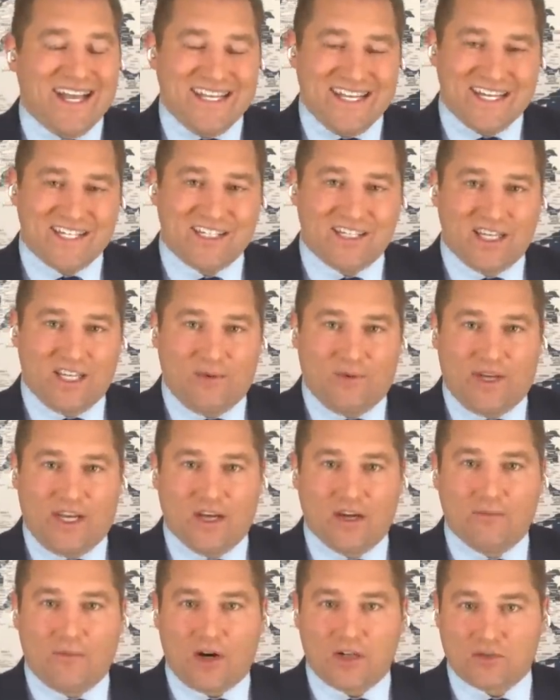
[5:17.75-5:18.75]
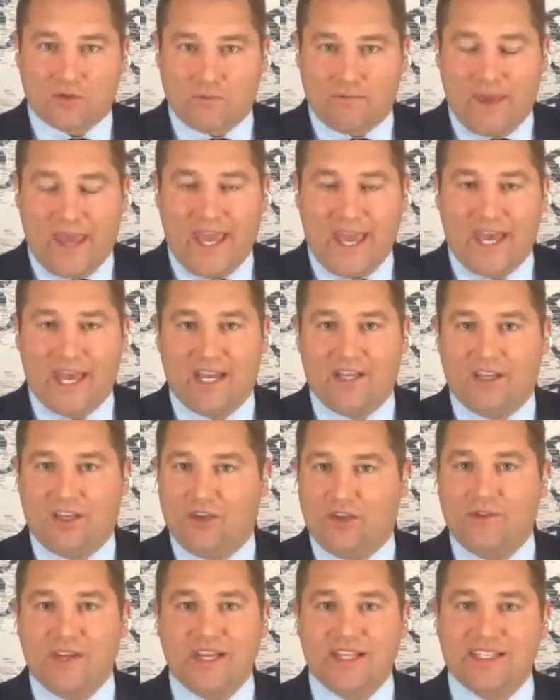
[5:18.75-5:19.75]
Additionally, when earmarks were banned,
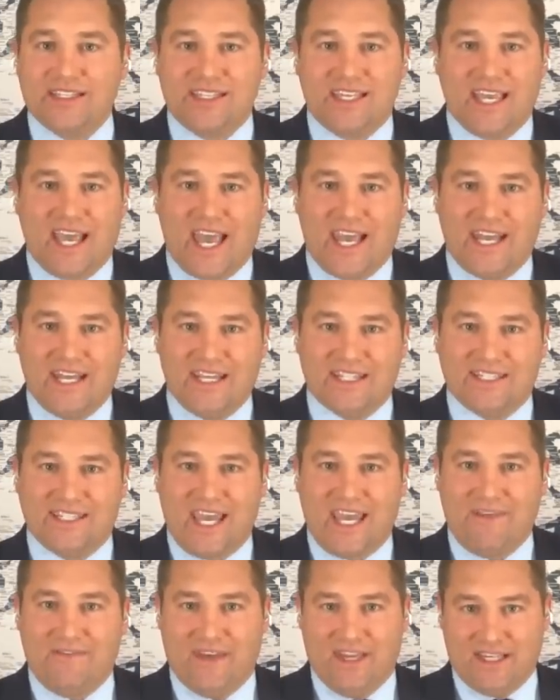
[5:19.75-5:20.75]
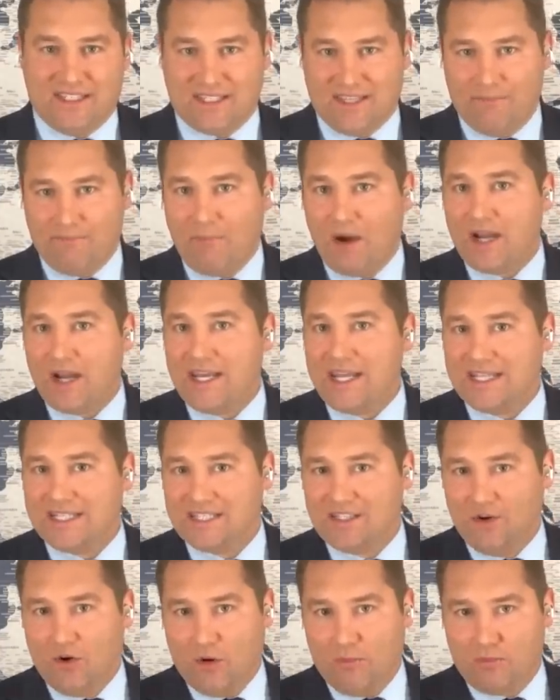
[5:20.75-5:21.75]
you didn't see any savings. The money is
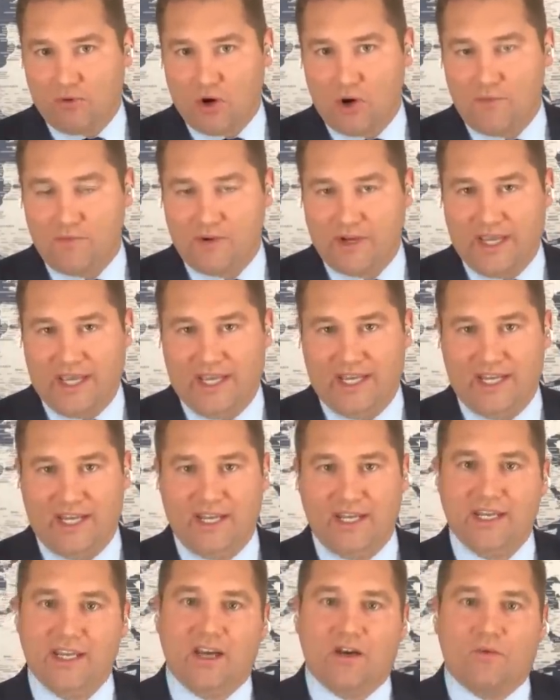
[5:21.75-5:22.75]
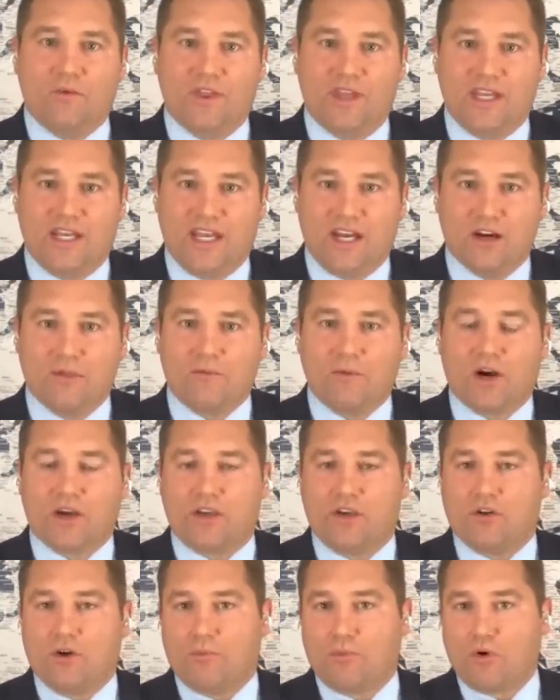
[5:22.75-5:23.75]
still appropriated. With an earmark,
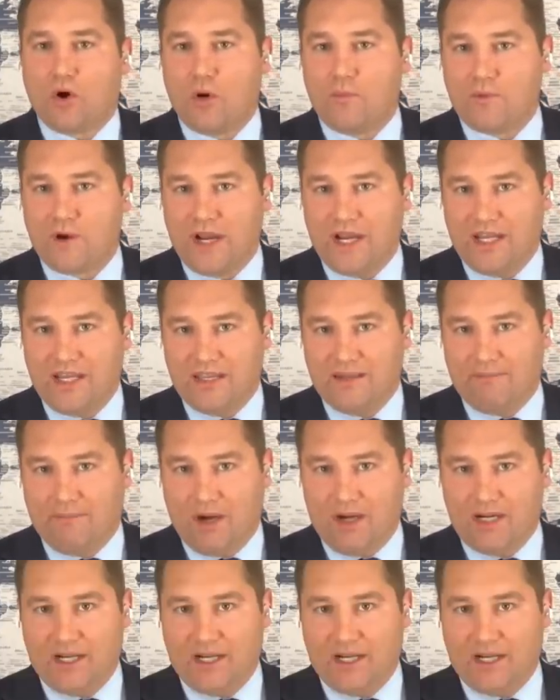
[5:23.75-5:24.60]
you're appropriating the